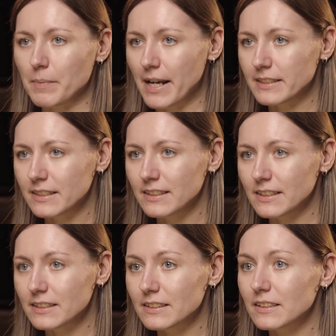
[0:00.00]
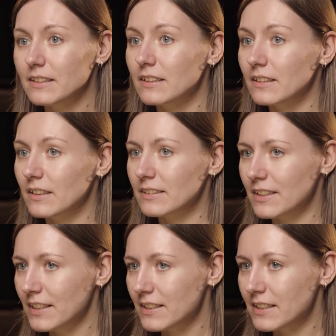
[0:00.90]
The APIs exist, the
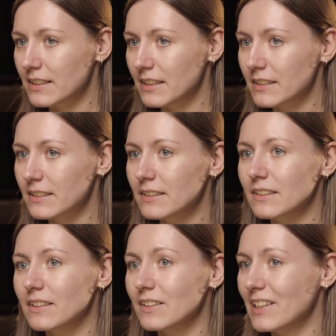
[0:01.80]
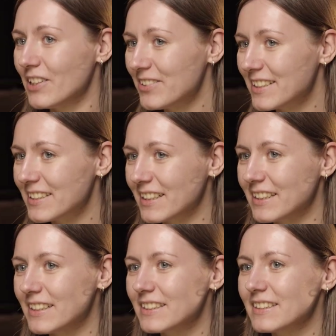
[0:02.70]
screen readers exist, the users
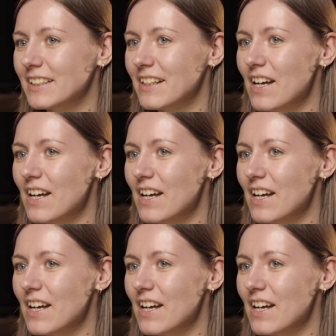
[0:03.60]
exist.